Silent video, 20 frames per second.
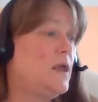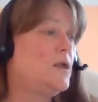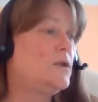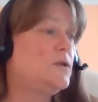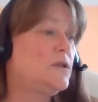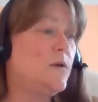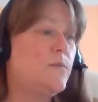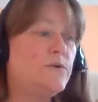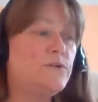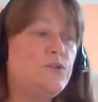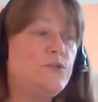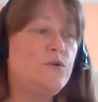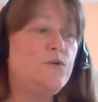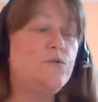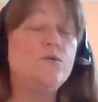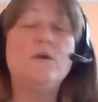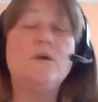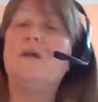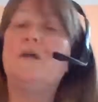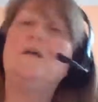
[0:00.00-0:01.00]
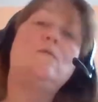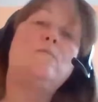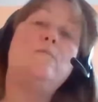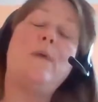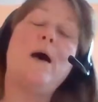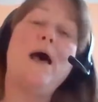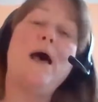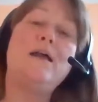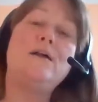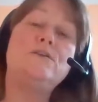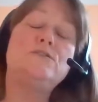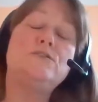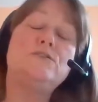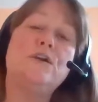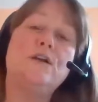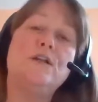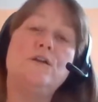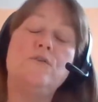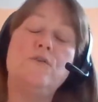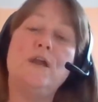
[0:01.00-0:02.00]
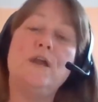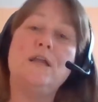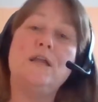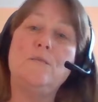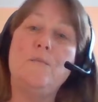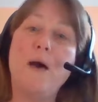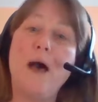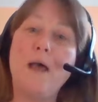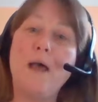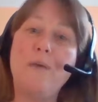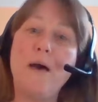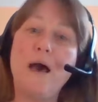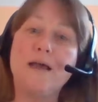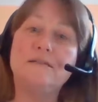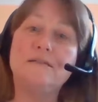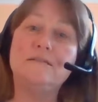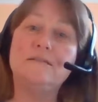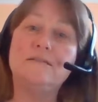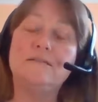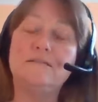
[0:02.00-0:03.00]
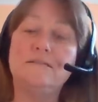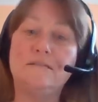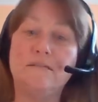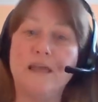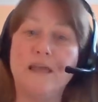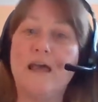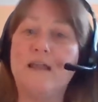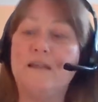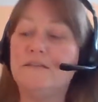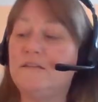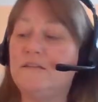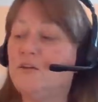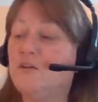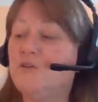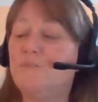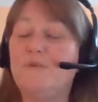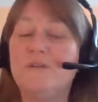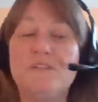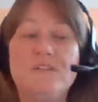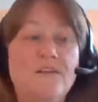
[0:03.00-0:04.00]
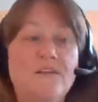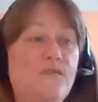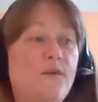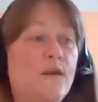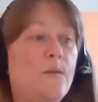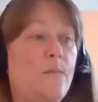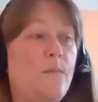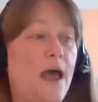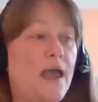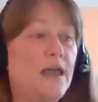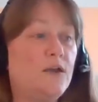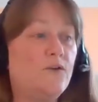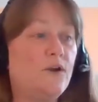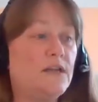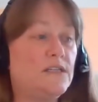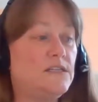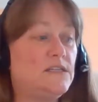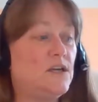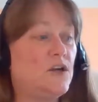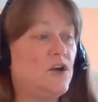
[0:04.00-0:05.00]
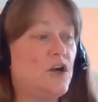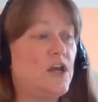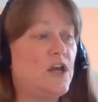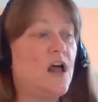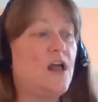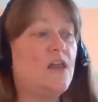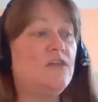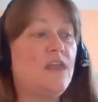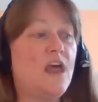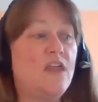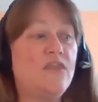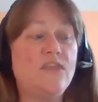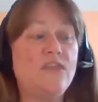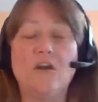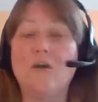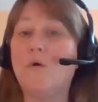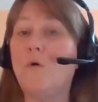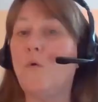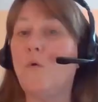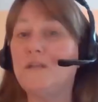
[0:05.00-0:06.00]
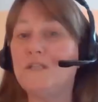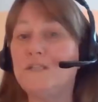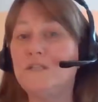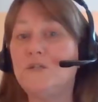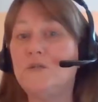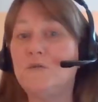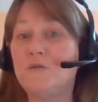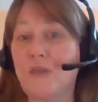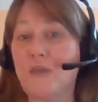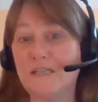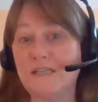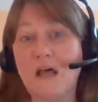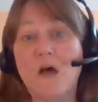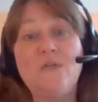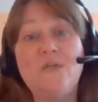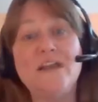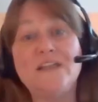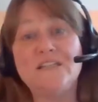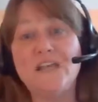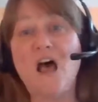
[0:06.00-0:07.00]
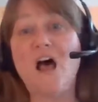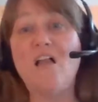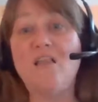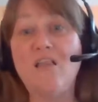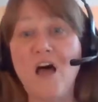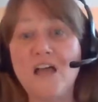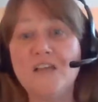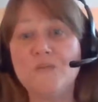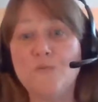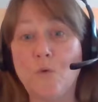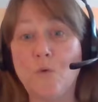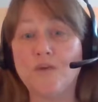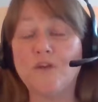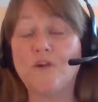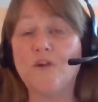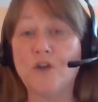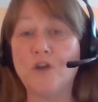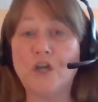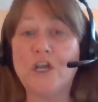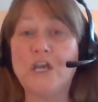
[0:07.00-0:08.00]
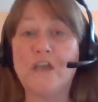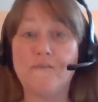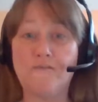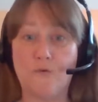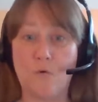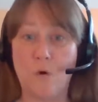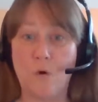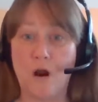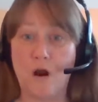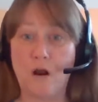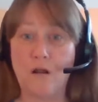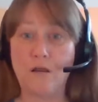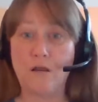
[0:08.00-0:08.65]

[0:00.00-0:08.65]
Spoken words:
Number 2, buyers are going to create the buy boxes. That is their specific buying criteria that that's how they tell us what they're looking for.